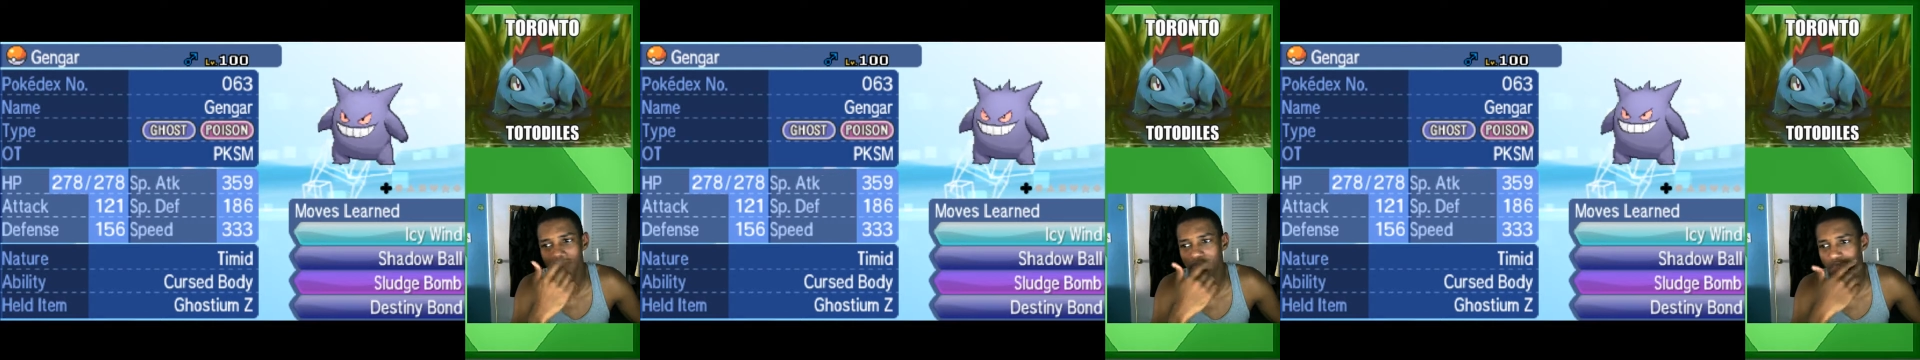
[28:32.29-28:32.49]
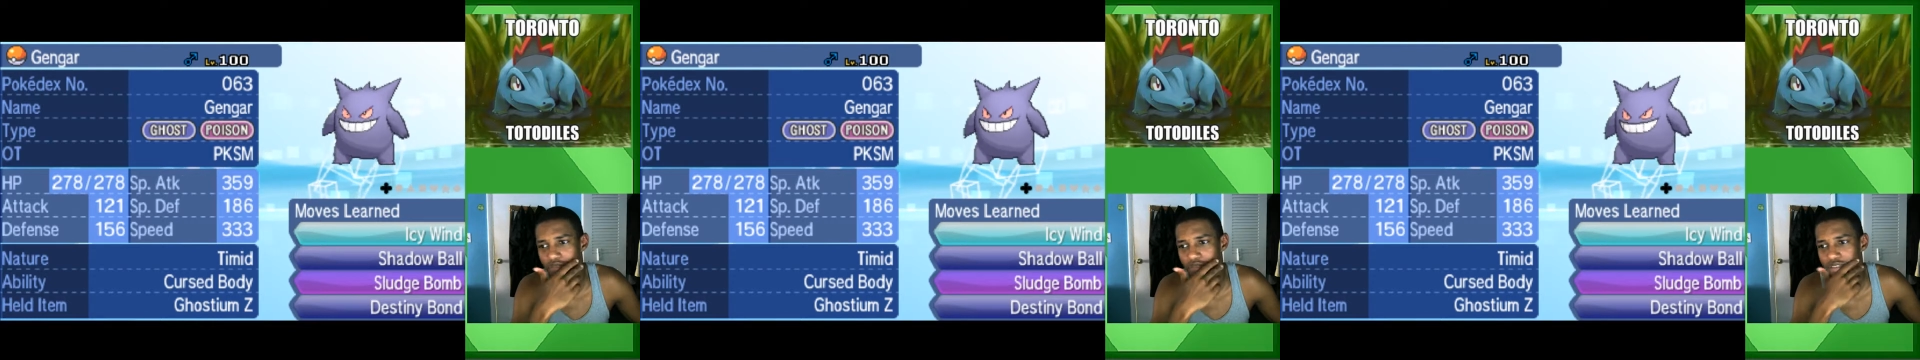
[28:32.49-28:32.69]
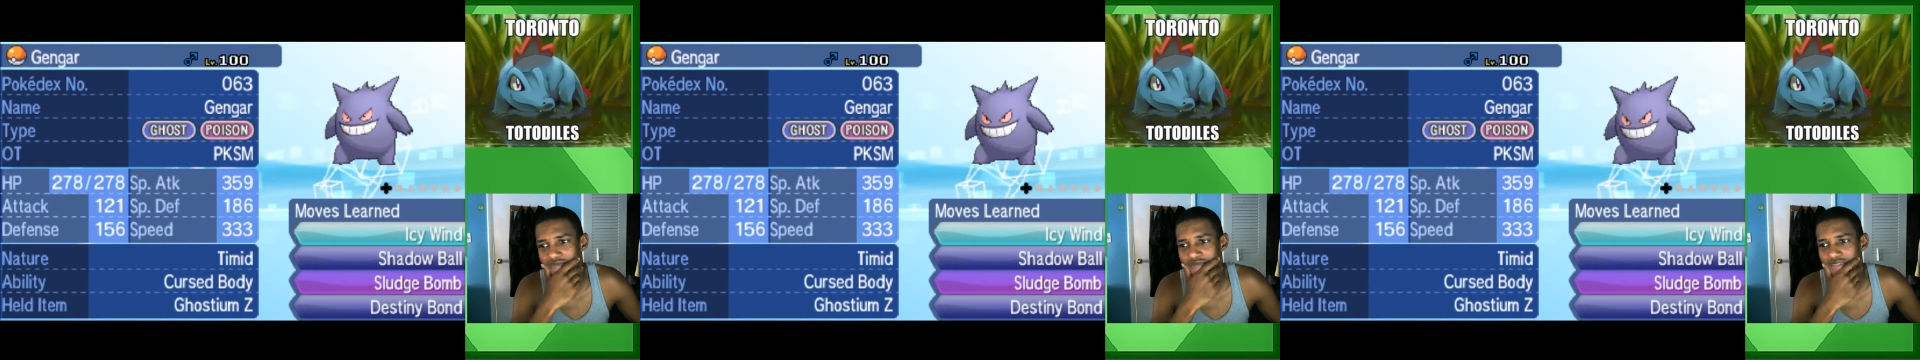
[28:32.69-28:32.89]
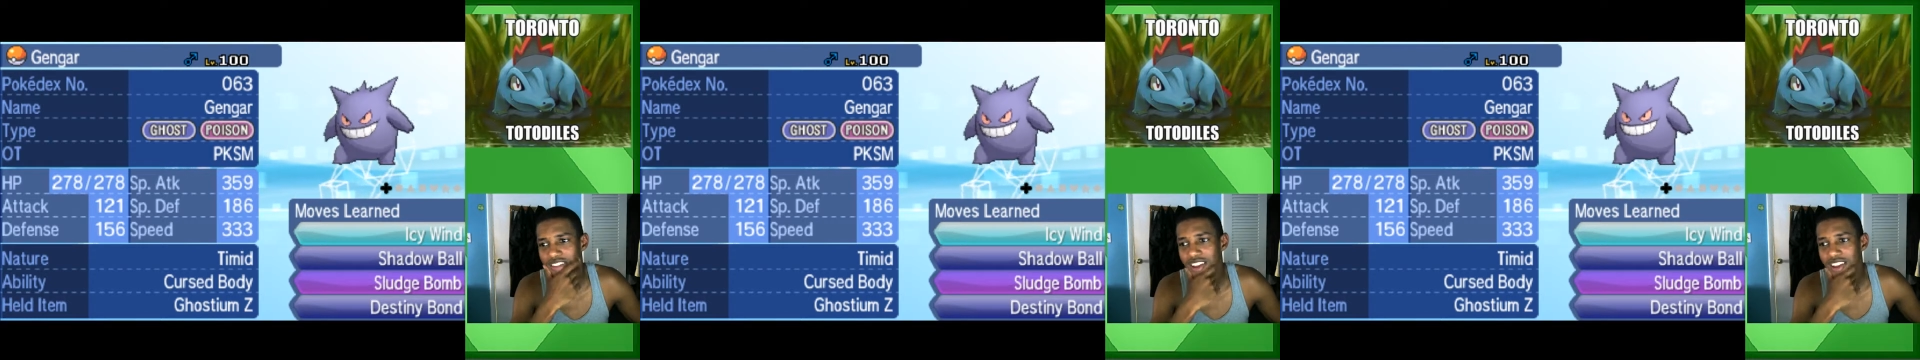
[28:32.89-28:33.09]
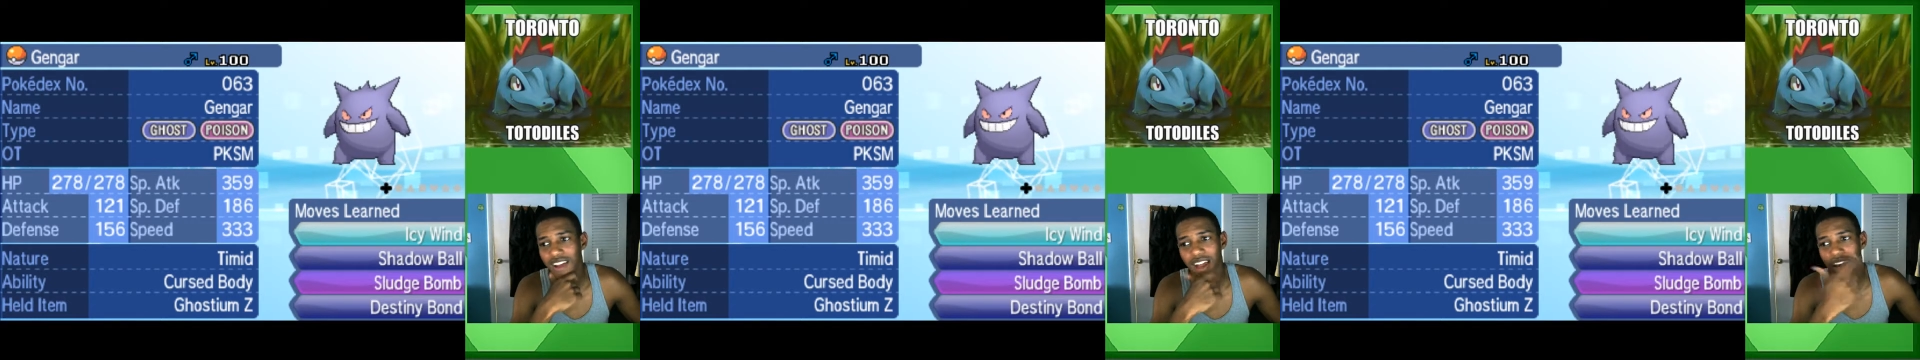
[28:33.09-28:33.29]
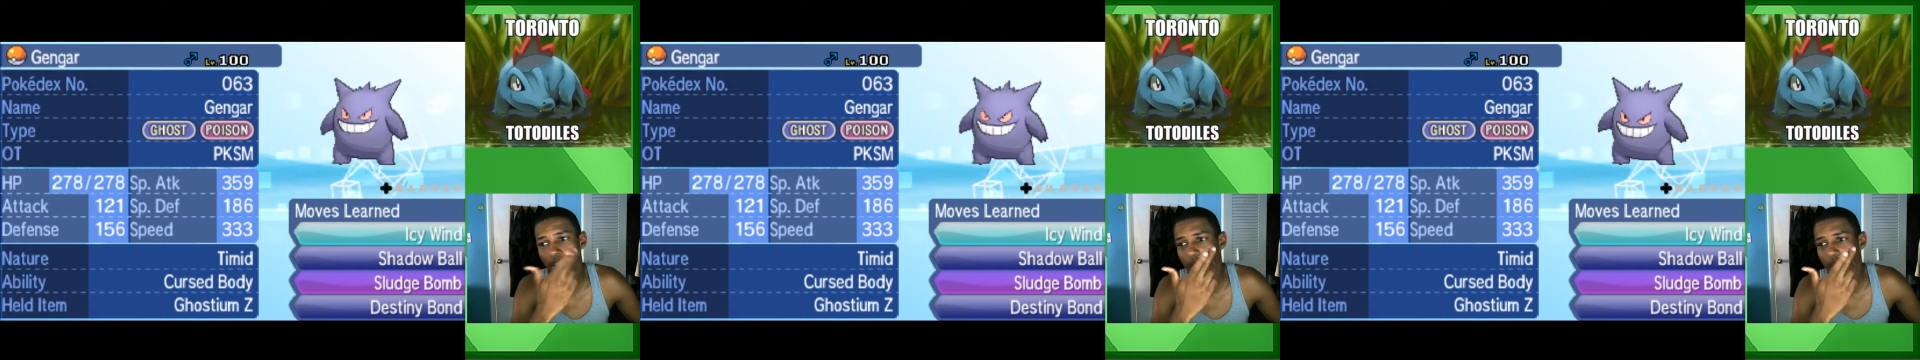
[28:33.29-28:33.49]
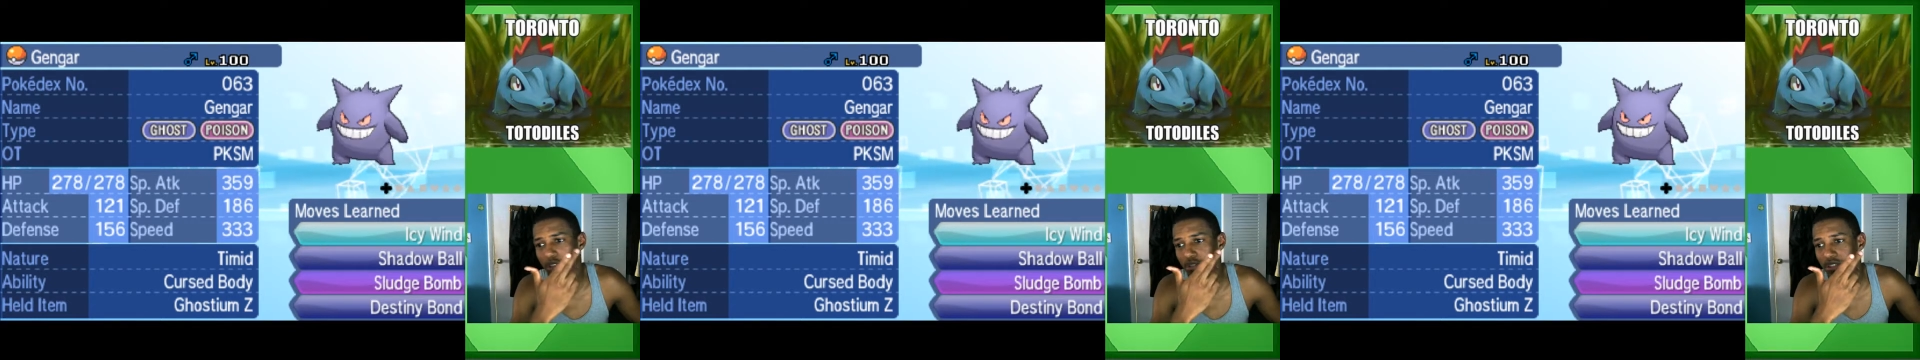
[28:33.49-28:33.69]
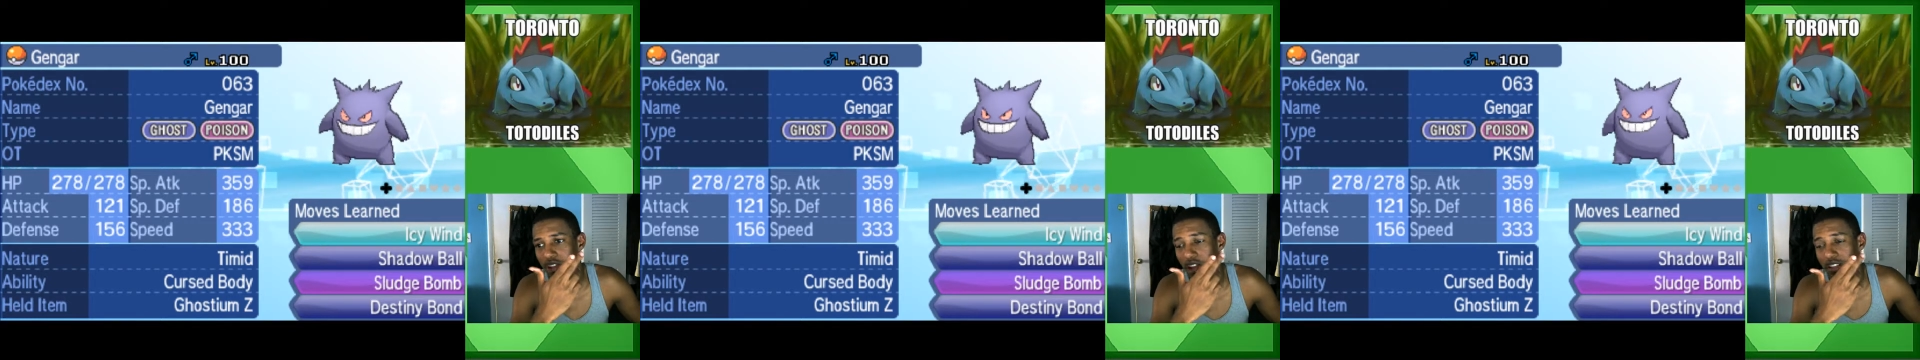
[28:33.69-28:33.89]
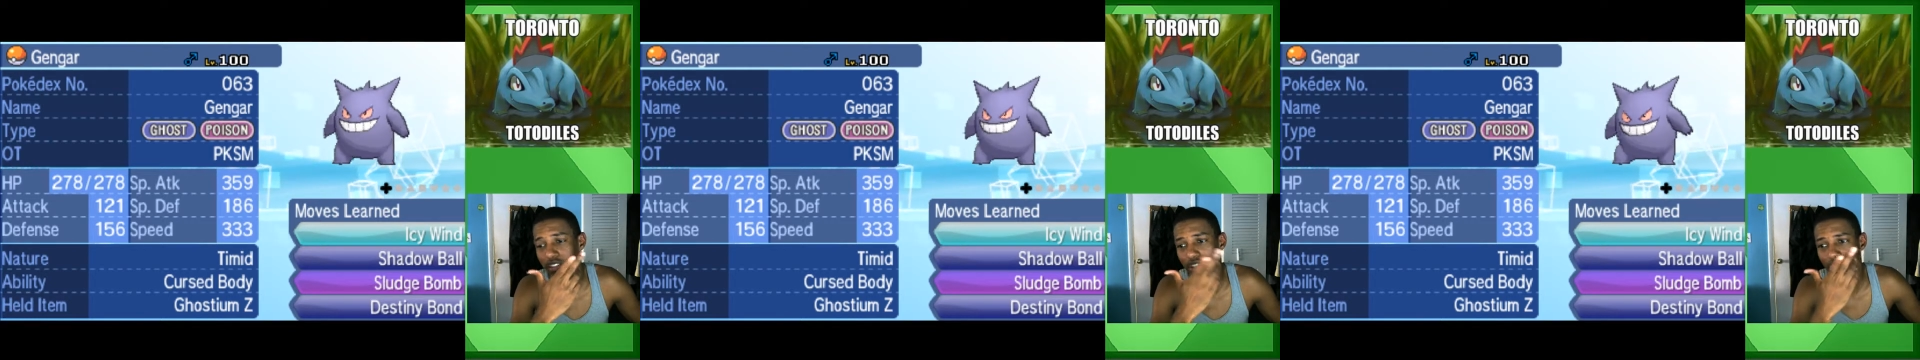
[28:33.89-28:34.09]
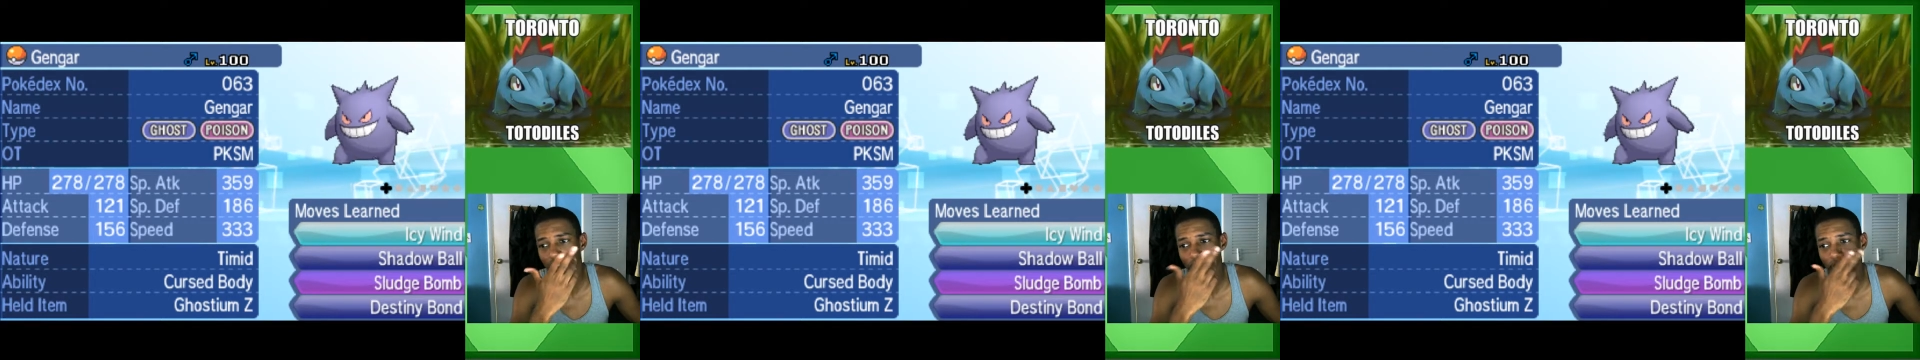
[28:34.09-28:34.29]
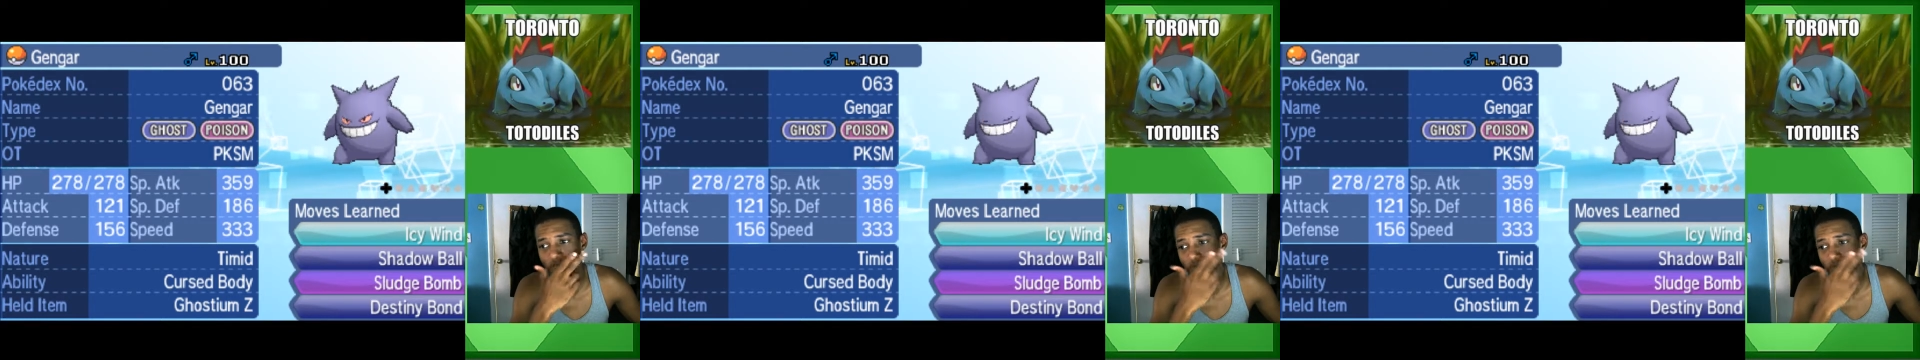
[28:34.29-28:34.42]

But I didn't make those God tiers